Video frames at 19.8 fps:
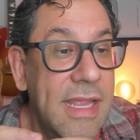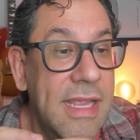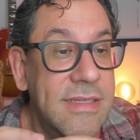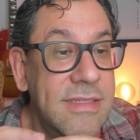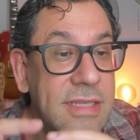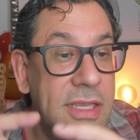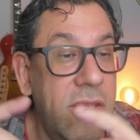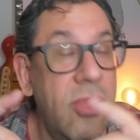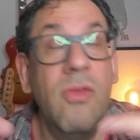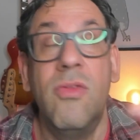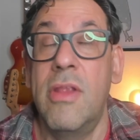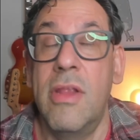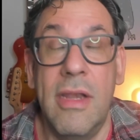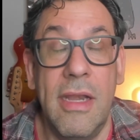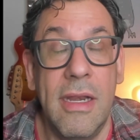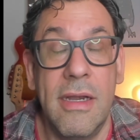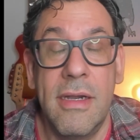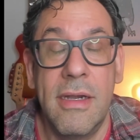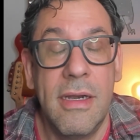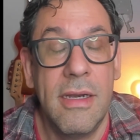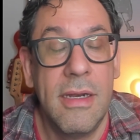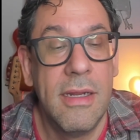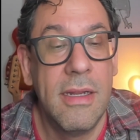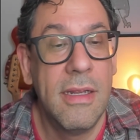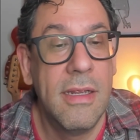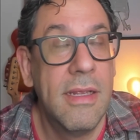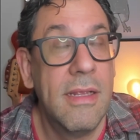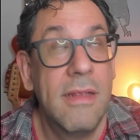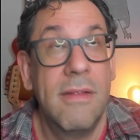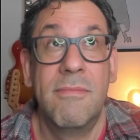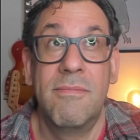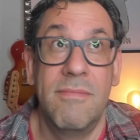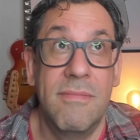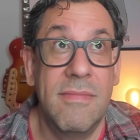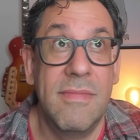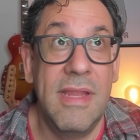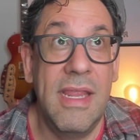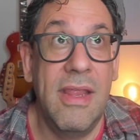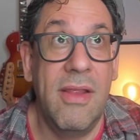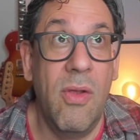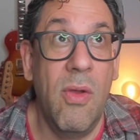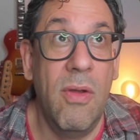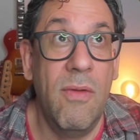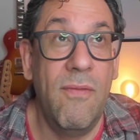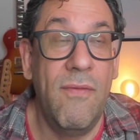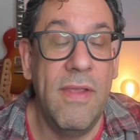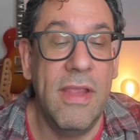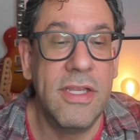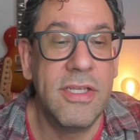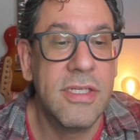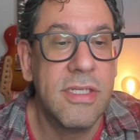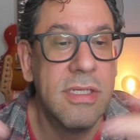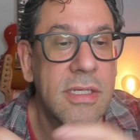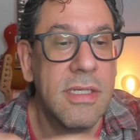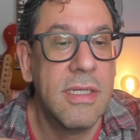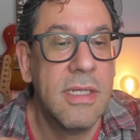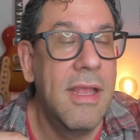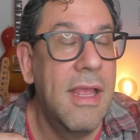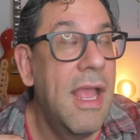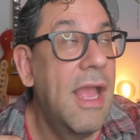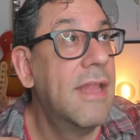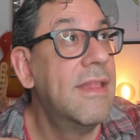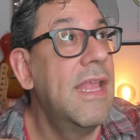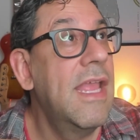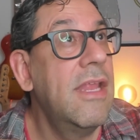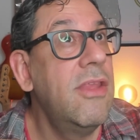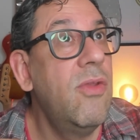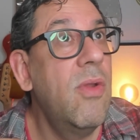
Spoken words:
executor, the goldfish. And then